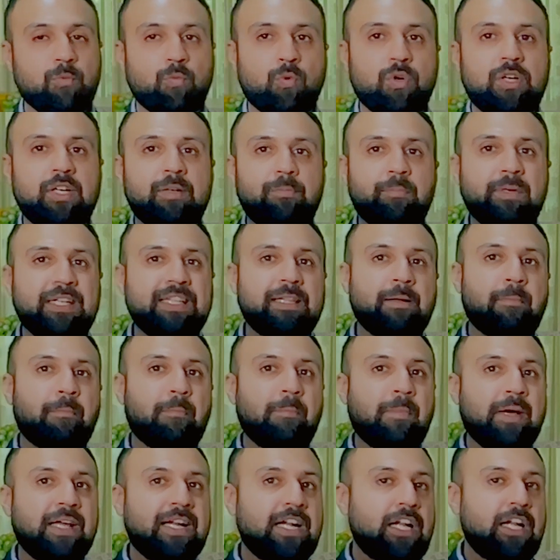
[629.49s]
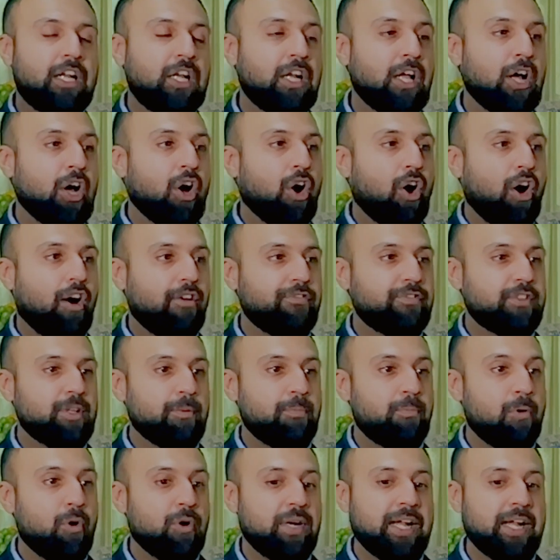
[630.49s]
Would it be the middle of the
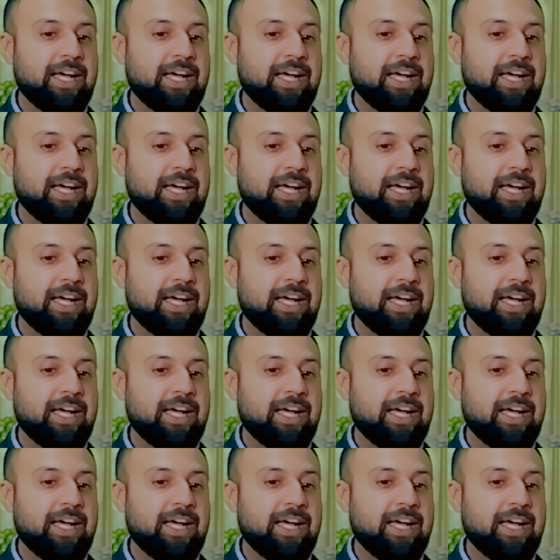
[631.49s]
bone?